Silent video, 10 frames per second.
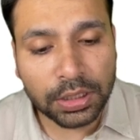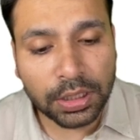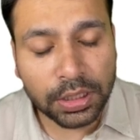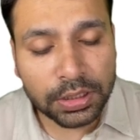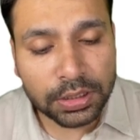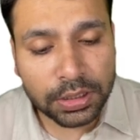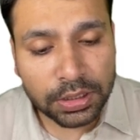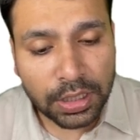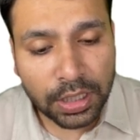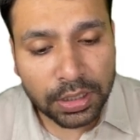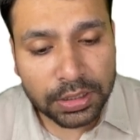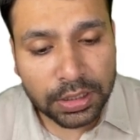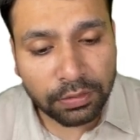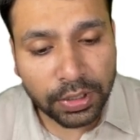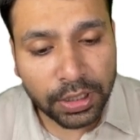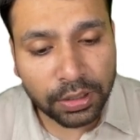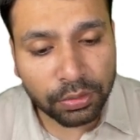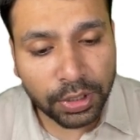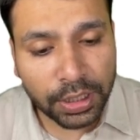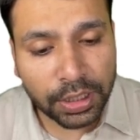It's 70
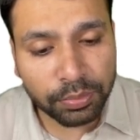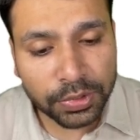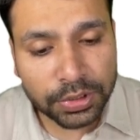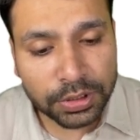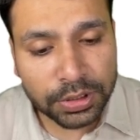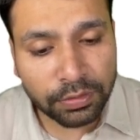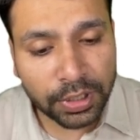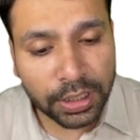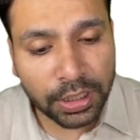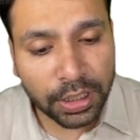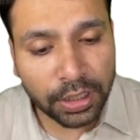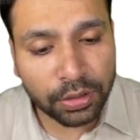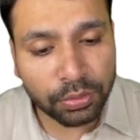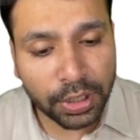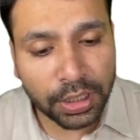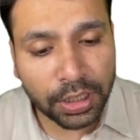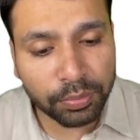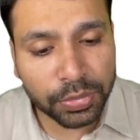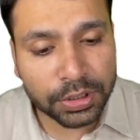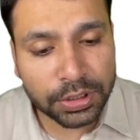to 80%, 78 to
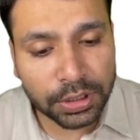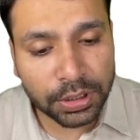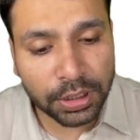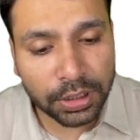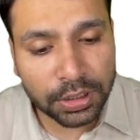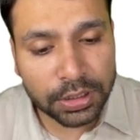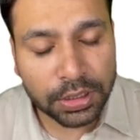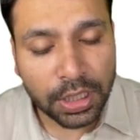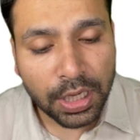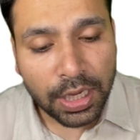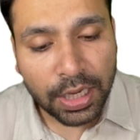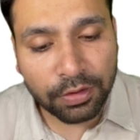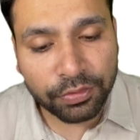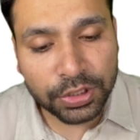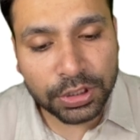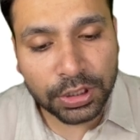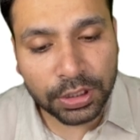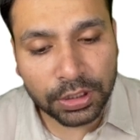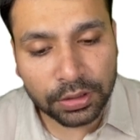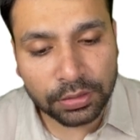80% it is efficient.